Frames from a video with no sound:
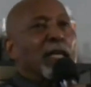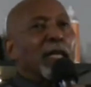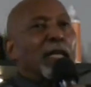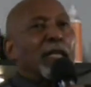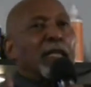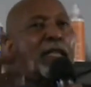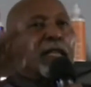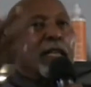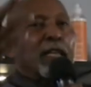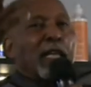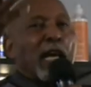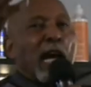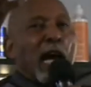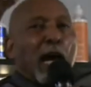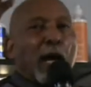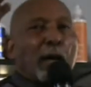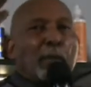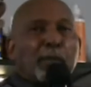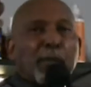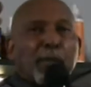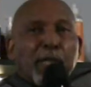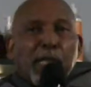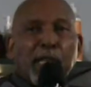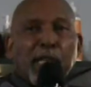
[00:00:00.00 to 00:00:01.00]
the
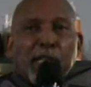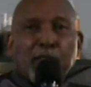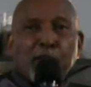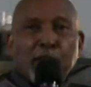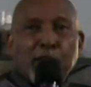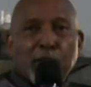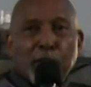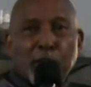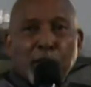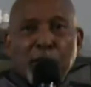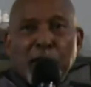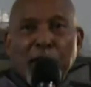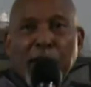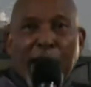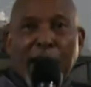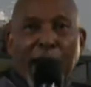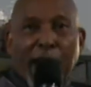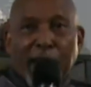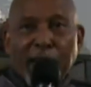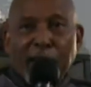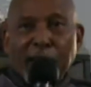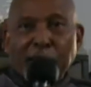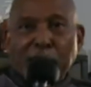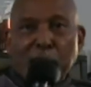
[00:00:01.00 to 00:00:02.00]
combination of
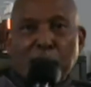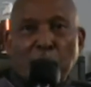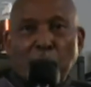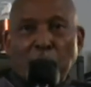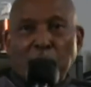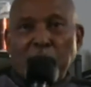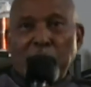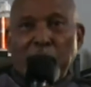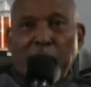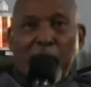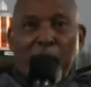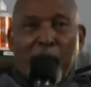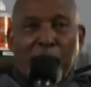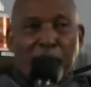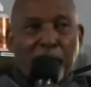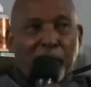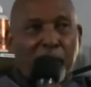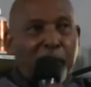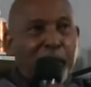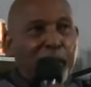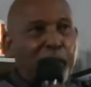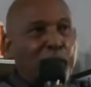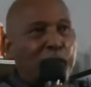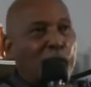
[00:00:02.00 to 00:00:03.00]
that is what the
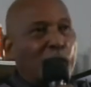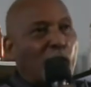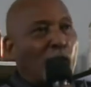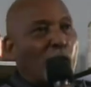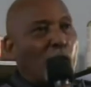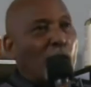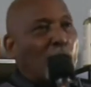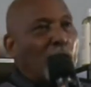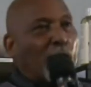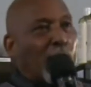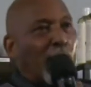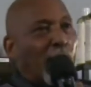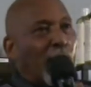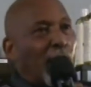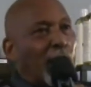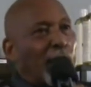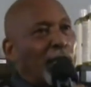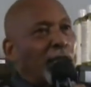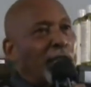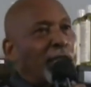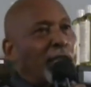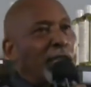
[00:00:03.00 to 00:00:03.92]
Africans call God.